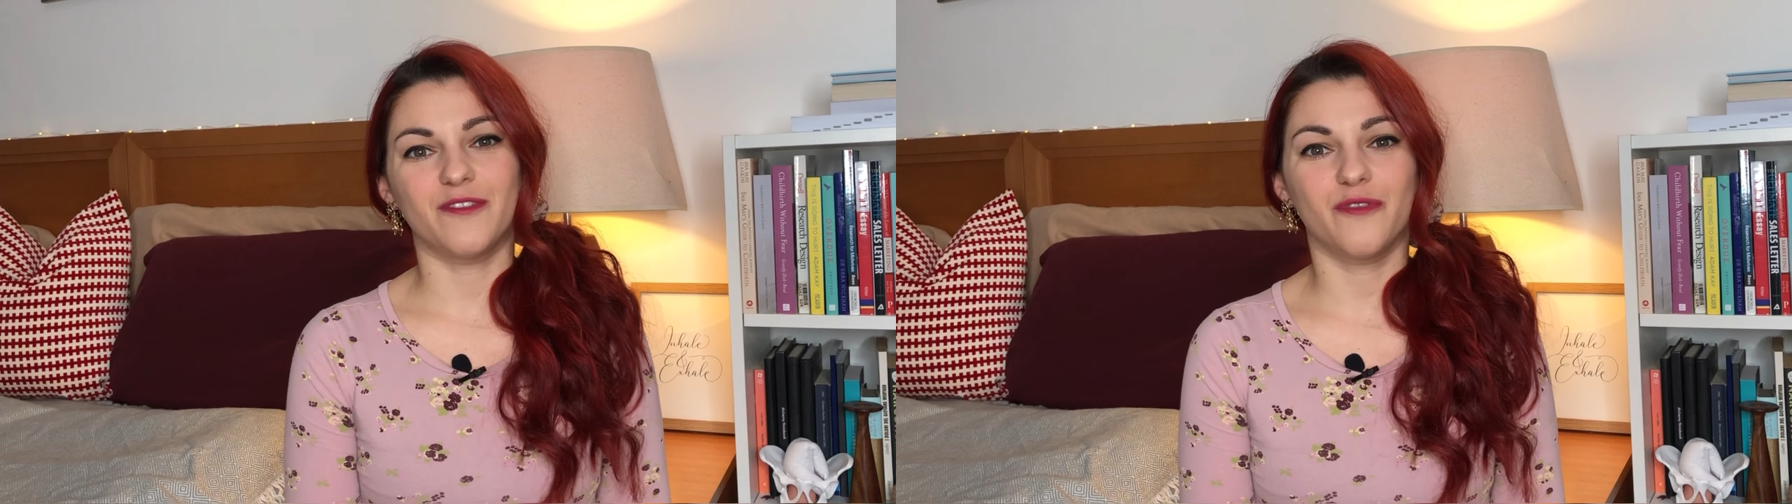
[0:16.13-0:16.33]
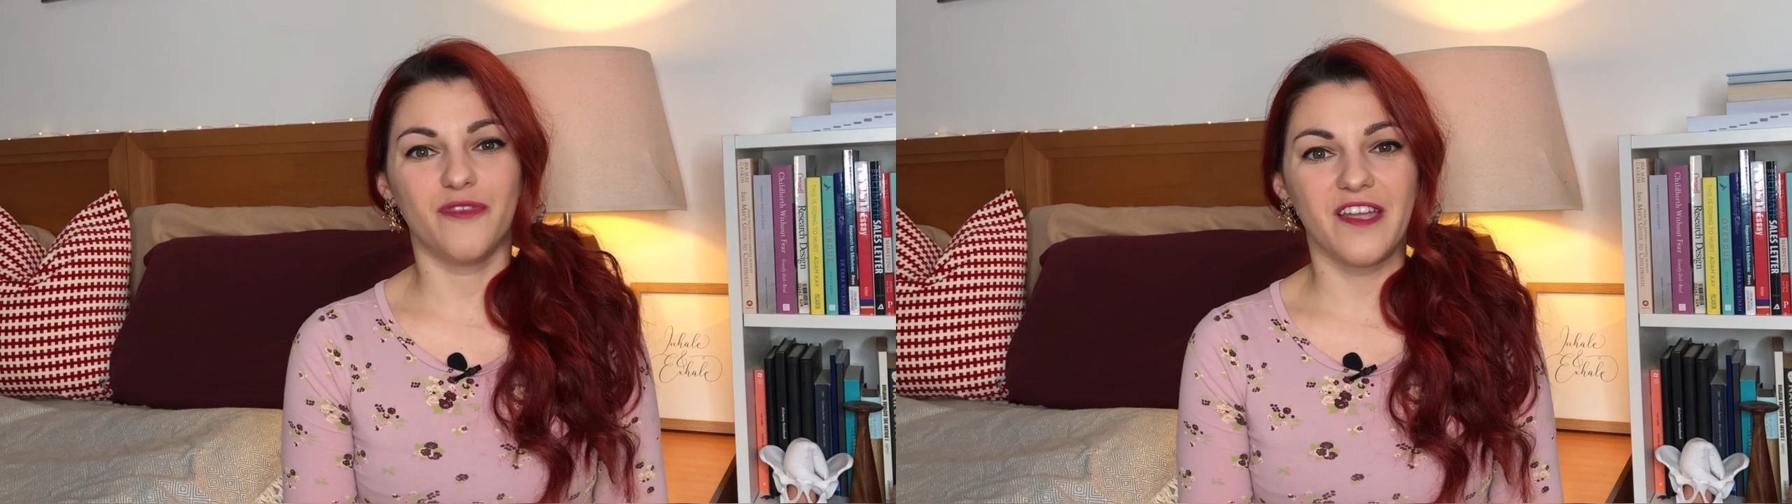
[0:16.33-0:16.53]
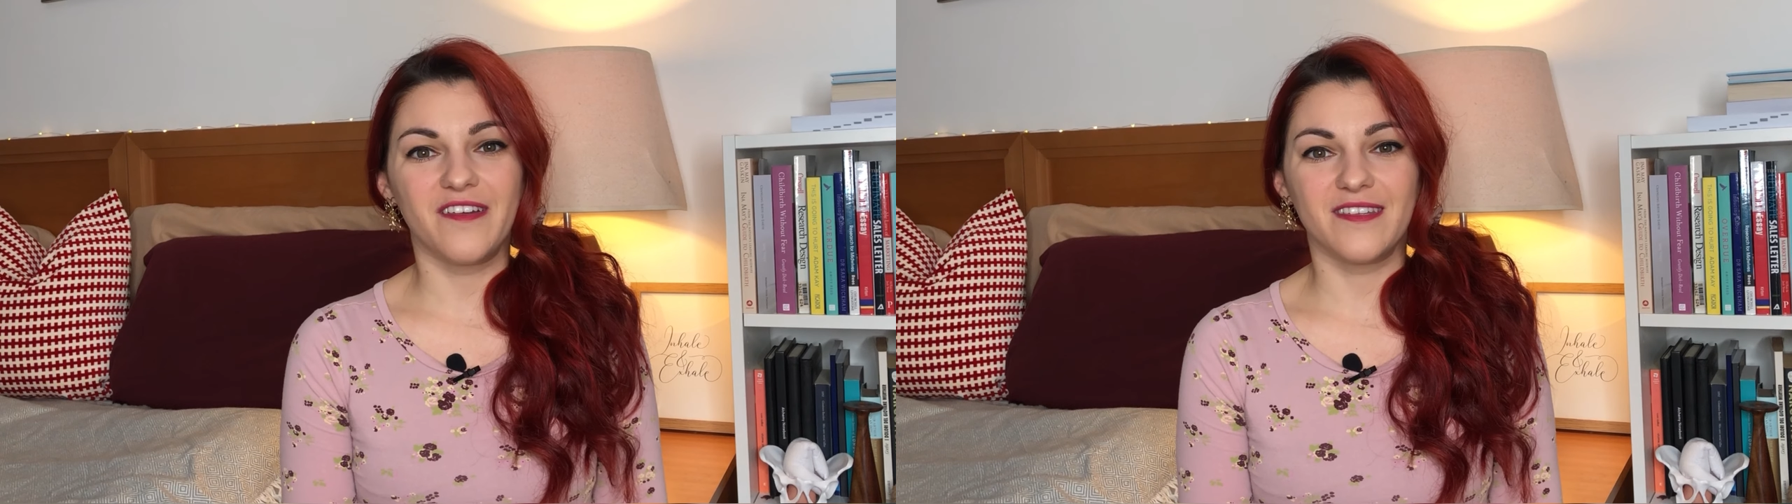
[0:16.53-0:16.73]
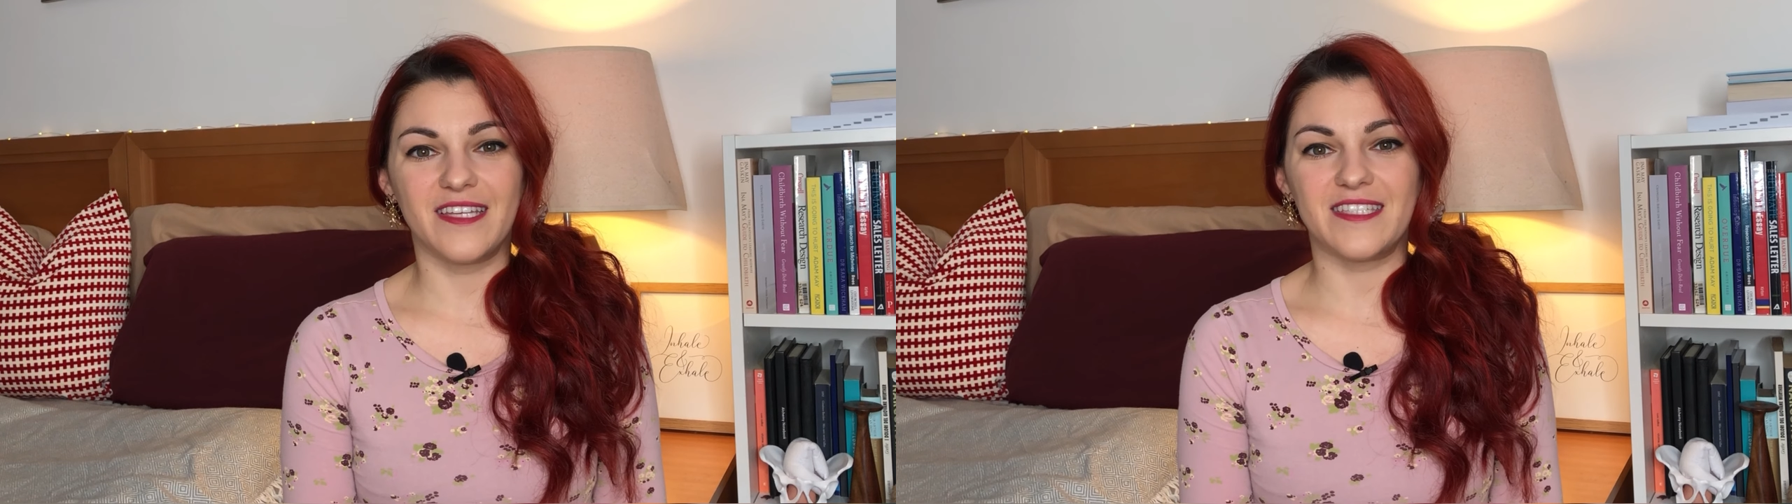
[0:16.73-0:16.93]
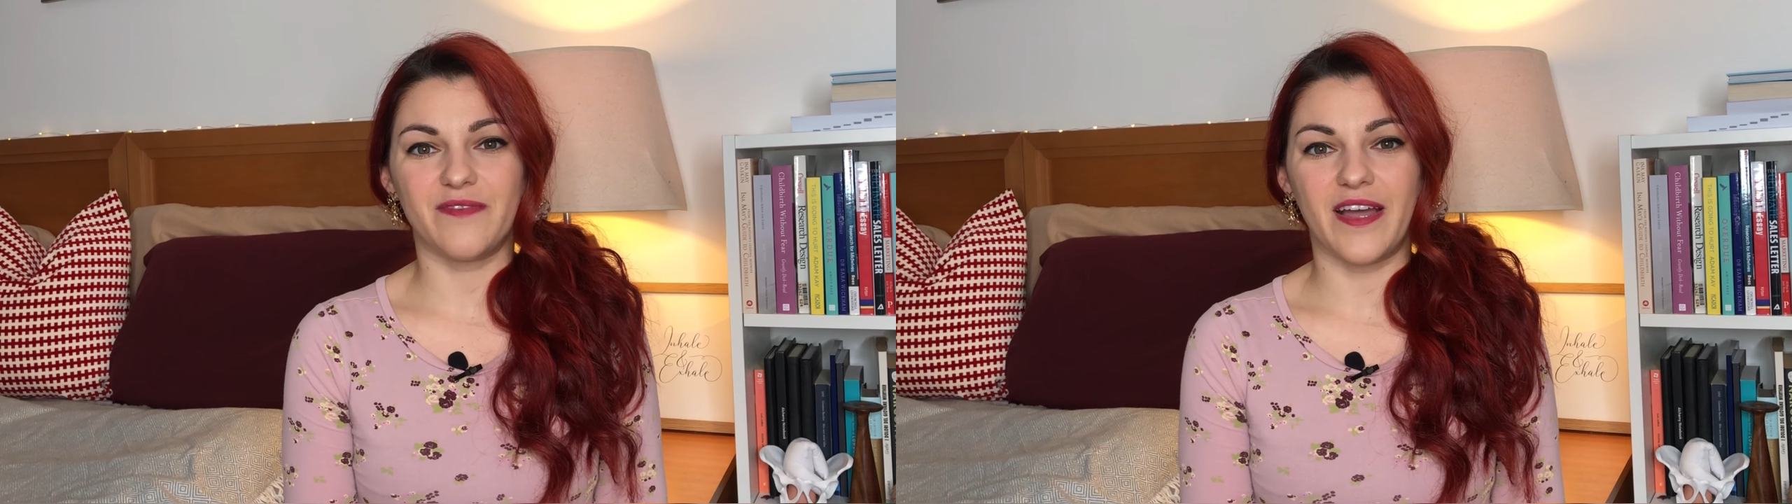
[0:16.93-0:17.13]
to fear
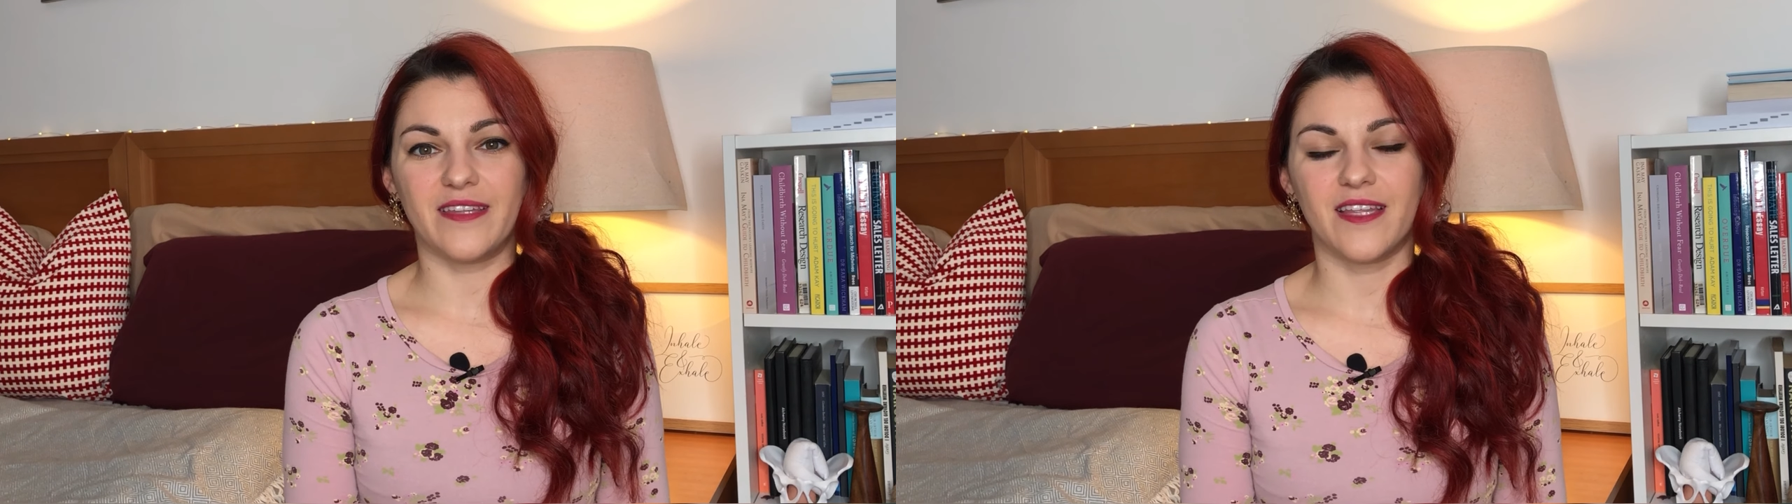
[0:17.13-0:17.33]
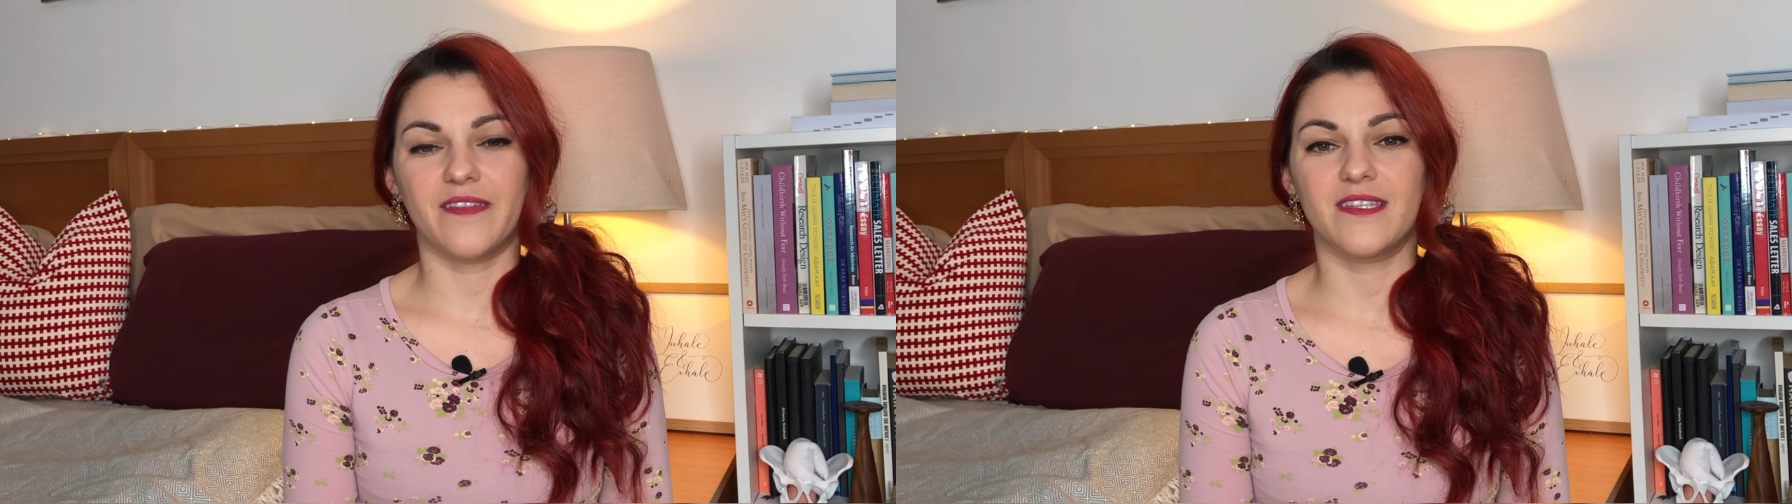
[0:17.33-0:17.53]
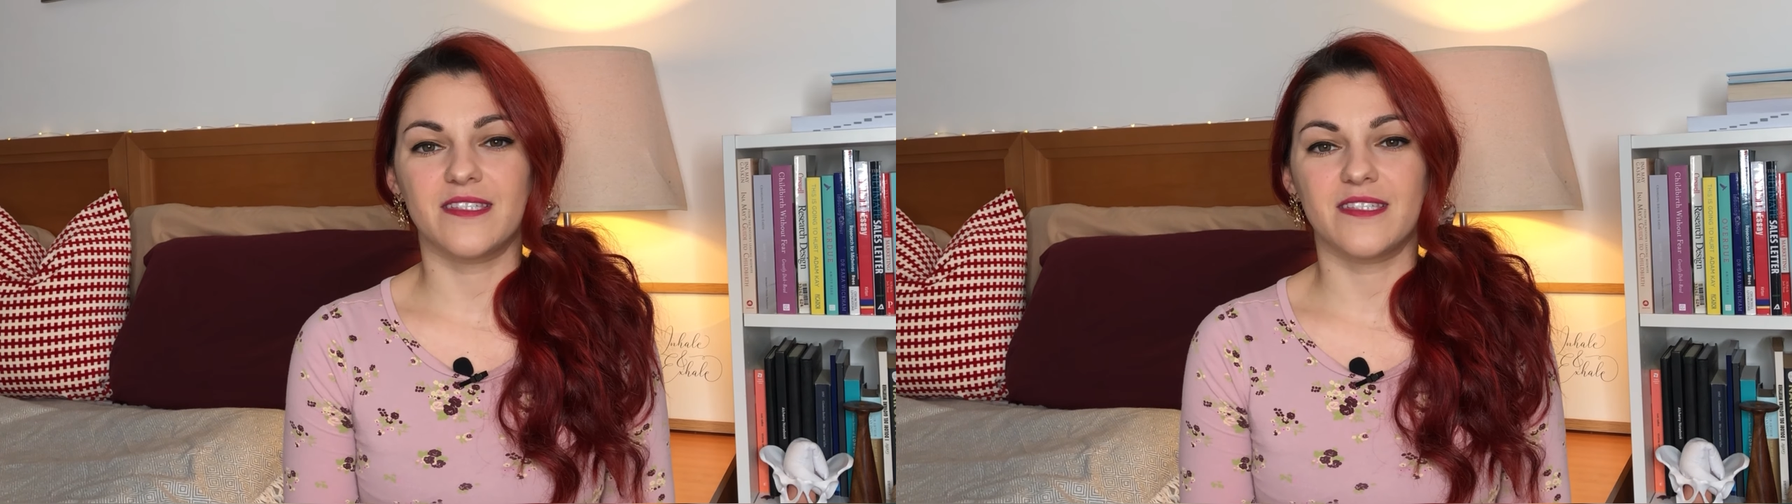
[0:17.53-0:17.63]
this event that is